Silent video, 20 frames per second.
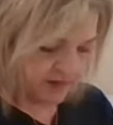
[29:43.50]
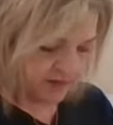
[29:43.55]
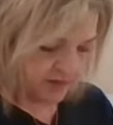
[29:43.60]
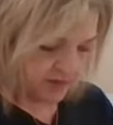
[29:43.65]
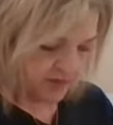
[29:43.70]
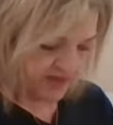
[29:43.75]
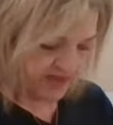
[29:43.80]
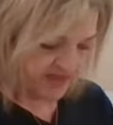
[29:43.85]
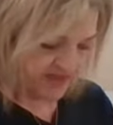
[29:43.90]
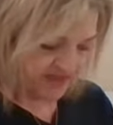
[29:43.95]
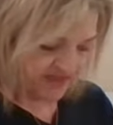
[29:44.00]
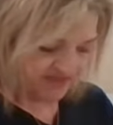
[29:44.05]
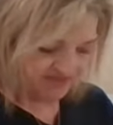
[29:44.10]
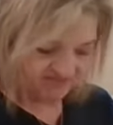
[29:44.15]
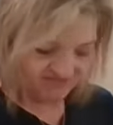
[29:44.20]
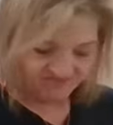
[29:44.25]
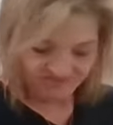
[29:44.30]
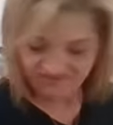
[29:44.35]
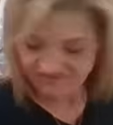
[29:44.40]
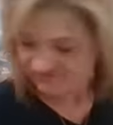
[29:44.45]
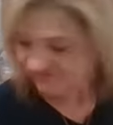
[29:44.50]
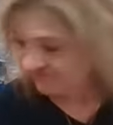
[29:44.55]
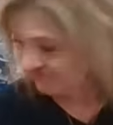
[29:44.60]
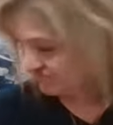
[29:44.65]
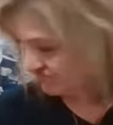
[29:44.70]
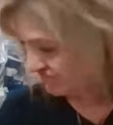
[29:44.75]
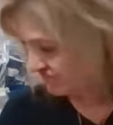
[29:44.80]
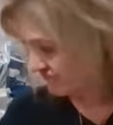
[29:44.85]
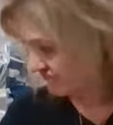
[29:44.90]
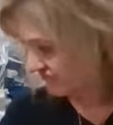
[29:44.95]
what is it?
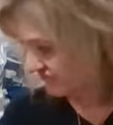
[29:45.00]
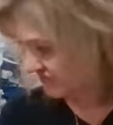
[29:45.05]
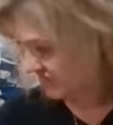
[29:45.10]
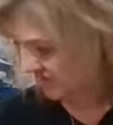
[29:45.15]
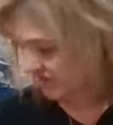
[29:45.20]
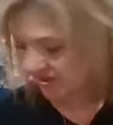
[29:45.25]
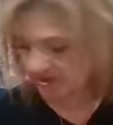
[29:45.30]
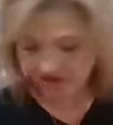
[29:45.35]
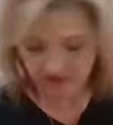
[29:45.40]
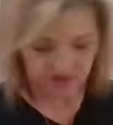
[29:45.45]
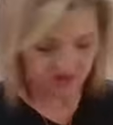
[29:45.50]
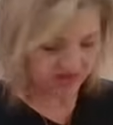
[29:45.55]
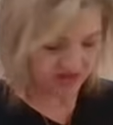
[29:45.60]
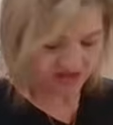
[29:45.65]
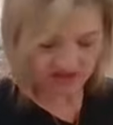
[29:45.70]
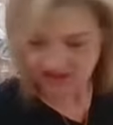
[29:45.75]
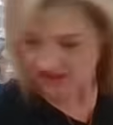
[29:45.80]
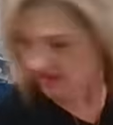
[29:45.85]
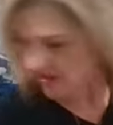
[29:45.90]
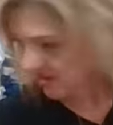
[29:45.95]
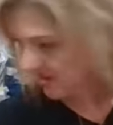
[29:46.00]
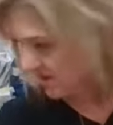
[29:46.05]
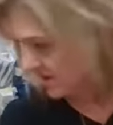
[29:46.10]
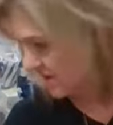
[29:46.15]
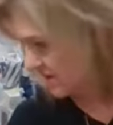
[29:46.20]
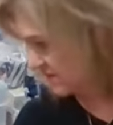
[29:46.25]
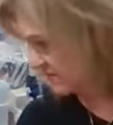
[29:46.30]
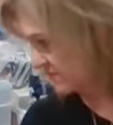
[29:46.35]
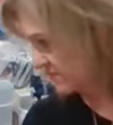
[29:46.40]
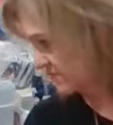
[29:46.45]

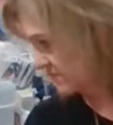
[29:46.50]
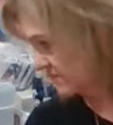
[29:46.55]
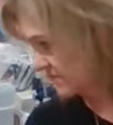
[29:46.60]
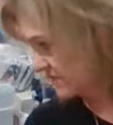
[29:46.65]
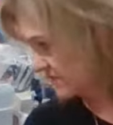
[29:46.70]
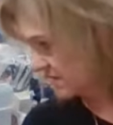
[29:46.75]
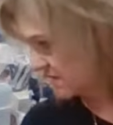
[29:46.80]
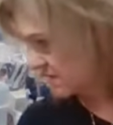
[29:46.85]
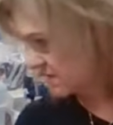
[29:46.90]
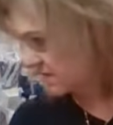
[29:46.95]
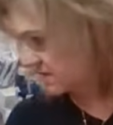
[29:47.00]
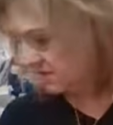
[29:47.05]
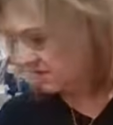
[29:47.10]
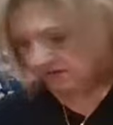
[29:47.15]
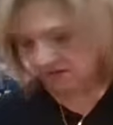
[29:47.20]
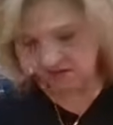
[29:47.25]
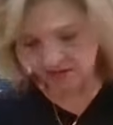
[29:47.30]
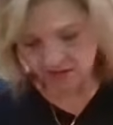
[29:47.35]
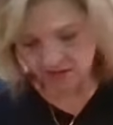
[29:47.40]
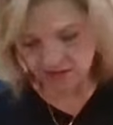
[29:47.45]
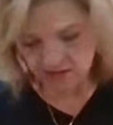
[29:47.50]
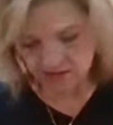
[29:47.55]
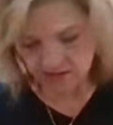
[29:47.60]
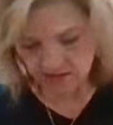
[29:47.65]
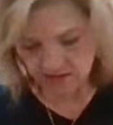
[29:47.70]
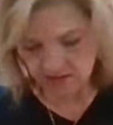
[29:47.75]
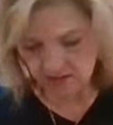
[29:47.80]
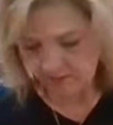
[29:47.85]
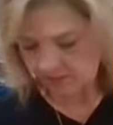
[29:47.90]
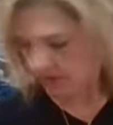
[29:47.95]
The
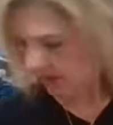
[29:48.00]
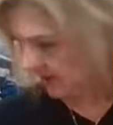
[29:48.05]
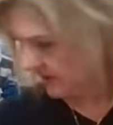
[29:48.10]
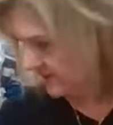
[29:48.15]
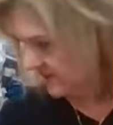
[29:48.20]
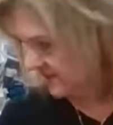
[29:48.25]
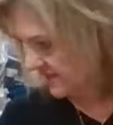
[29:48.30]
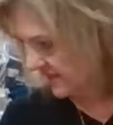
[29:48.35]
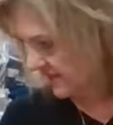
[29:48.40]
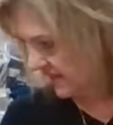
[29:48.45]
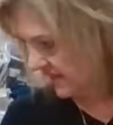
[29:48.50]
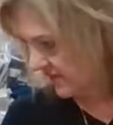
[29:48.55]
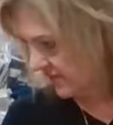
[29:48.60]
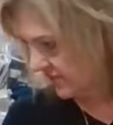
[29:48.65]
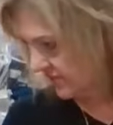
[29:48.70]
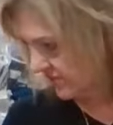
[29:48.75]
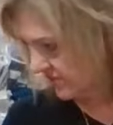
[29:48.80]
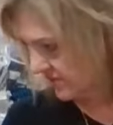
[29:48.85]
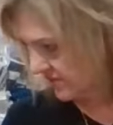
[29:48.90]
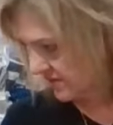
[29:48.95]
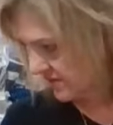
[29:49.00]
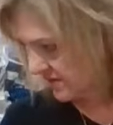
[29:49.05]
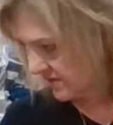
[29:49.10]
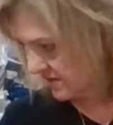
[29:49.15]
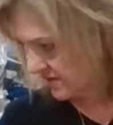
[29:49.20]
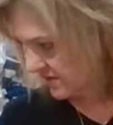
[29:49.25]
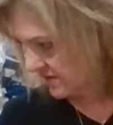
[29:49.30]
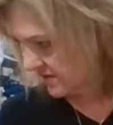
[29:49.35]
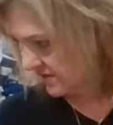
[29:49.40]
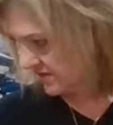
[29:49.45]
bond stuff.
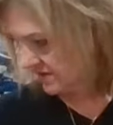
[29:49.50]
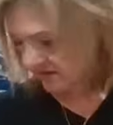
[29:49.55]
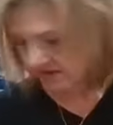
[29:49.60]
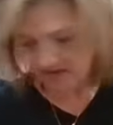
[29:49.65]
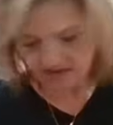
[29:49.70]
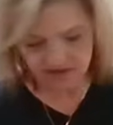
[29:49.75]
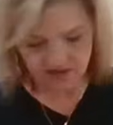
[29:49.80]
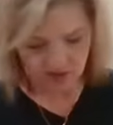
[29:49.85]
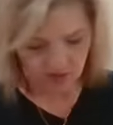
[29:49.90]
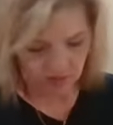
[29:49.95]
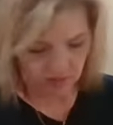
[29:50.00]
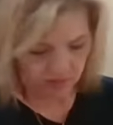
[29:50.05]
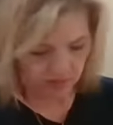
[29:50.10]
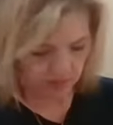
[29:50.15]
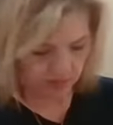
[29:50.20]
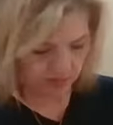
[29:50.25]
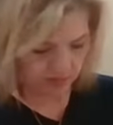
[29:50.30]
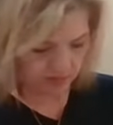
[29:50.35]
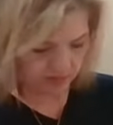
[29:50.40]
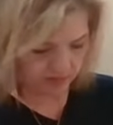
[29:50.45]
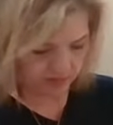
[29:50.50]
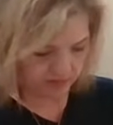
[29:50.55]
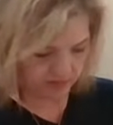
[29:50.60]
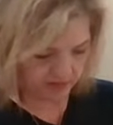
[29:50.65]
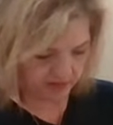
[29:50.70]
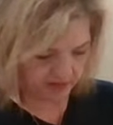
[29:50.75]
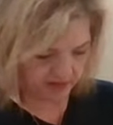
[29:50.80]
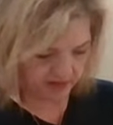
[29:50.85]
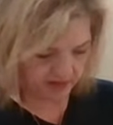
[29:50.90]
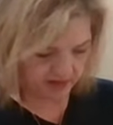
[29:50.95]
The sewable
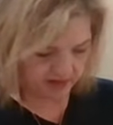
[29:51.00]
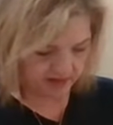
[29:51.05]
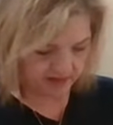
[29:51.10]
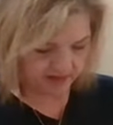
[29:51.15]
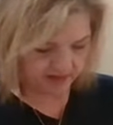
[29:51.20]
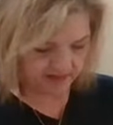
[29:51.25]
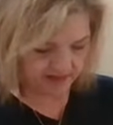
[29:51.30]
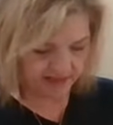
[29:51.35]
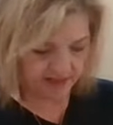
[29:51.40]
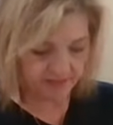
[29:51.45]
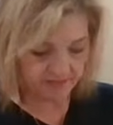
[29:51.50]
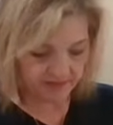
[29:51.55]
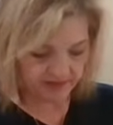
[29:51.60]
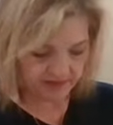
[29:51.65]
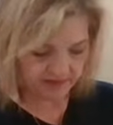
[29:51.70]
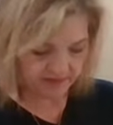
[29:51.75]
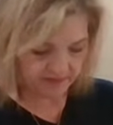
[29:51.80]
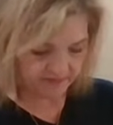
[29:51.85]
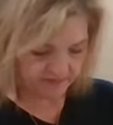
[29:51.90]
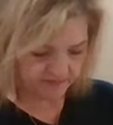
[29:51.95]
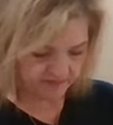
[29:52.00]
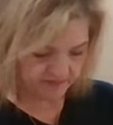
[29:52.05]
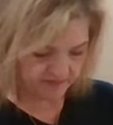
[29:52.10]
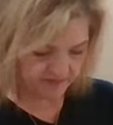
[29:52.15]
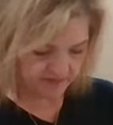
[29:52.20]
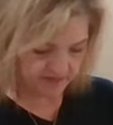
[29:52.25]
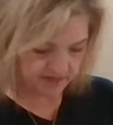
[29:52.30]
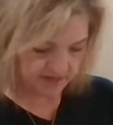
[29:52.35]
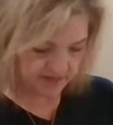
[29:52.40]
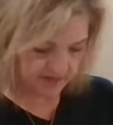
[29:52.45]
heat and bond.
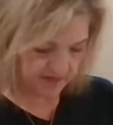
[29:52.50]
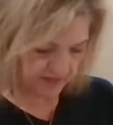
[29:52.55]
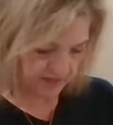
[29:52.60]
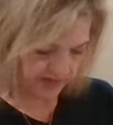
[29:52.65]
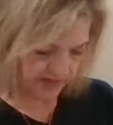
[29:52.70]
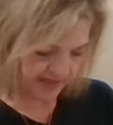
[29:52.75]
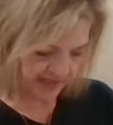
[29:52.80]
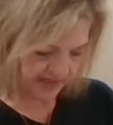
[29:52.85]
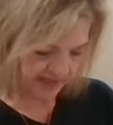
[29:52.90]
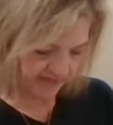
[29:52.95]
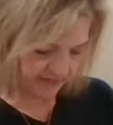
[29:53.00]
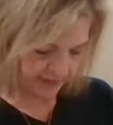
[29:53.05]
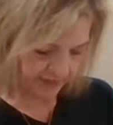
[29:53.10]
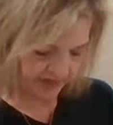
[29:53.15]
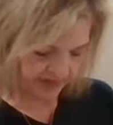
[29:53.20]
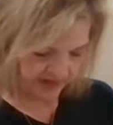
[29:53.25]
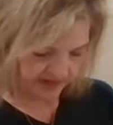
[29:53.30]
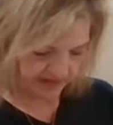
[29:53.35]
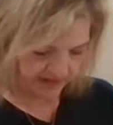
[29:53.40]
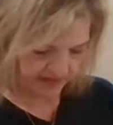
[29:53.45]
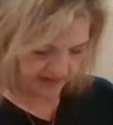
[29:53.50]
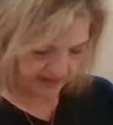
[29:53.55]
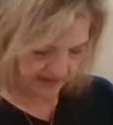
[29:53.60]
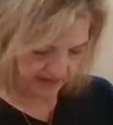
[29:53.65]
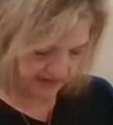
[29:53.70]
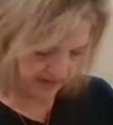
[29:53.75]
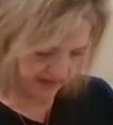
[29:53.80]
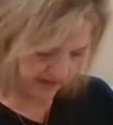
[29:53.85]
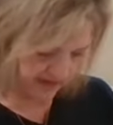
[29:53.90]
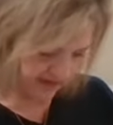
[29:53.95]
That's what I have. Apparently I
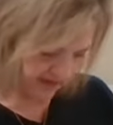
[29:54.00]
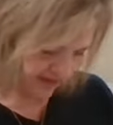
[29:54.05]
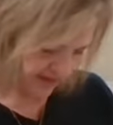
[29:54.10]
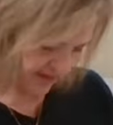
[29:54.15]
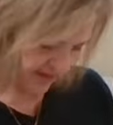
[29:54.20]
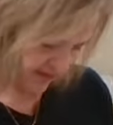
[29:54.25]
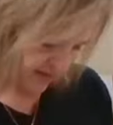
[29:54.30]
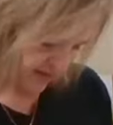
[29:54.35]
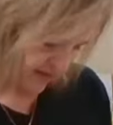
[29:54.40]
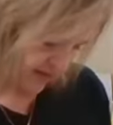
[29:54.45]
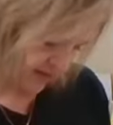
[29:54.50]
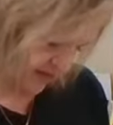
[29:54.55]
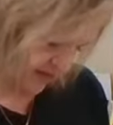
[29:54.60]
didn't